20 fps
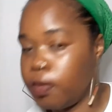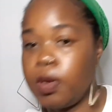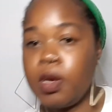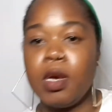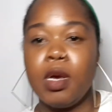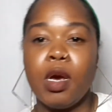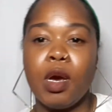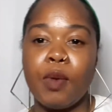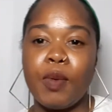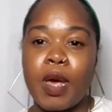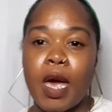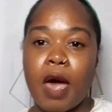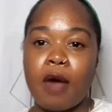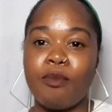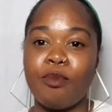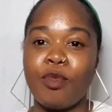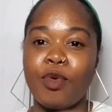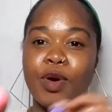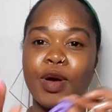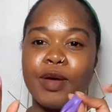Here we have
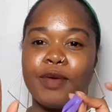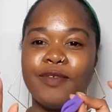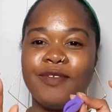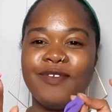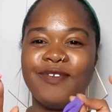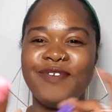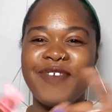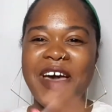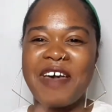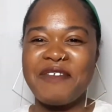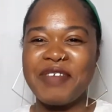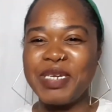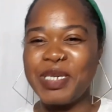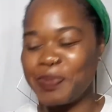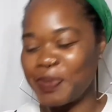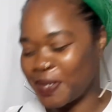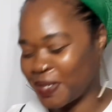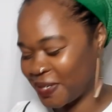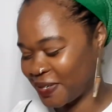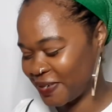more 5-inch
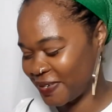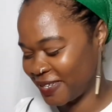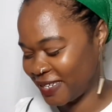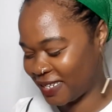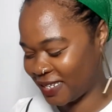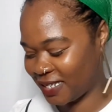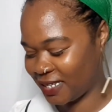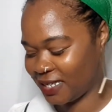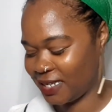balloons.